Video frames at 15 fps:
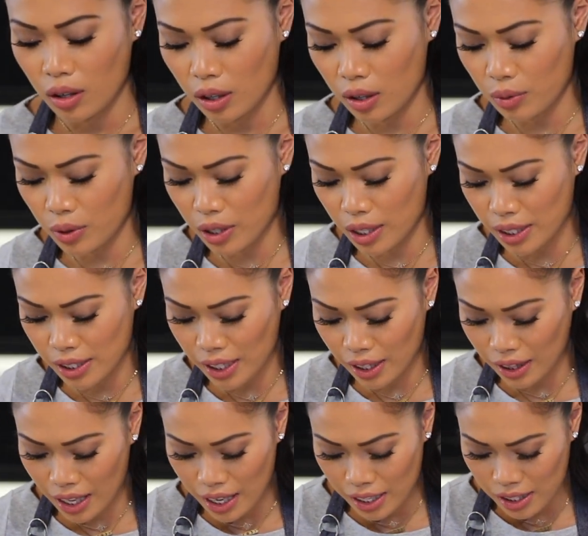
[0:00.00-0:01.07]
And we're gonna
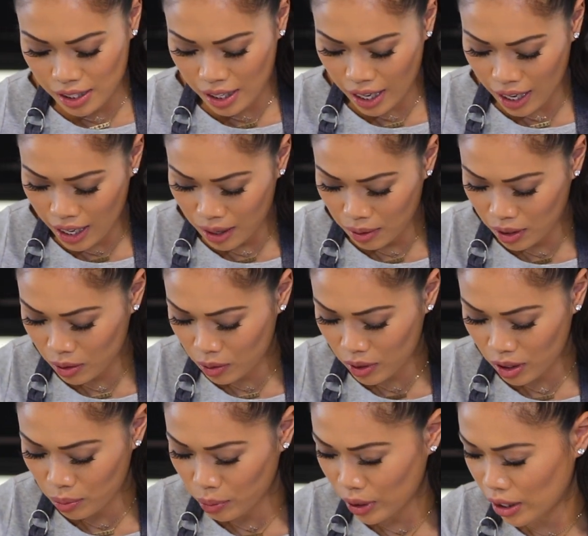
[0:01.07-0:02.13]
set that aside because we're
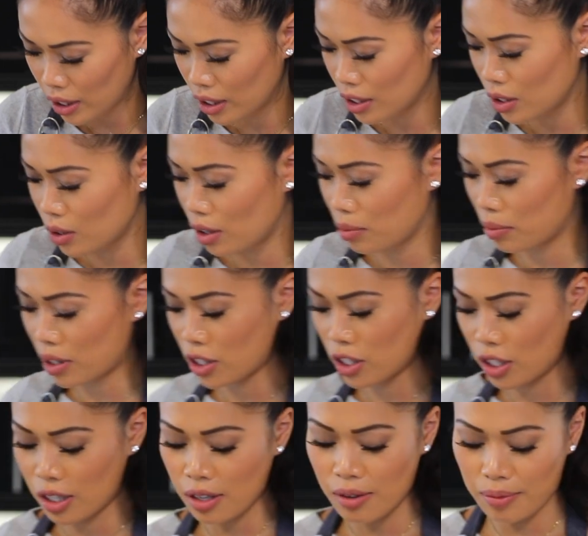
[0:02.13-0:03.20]
gonna put it into our
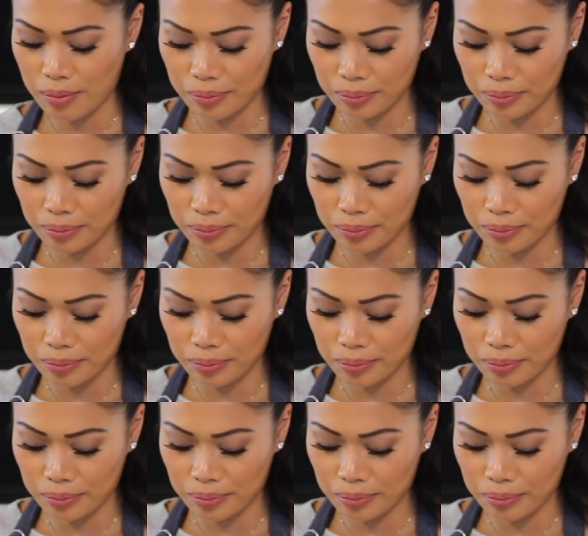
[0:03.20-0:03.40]
mixture. And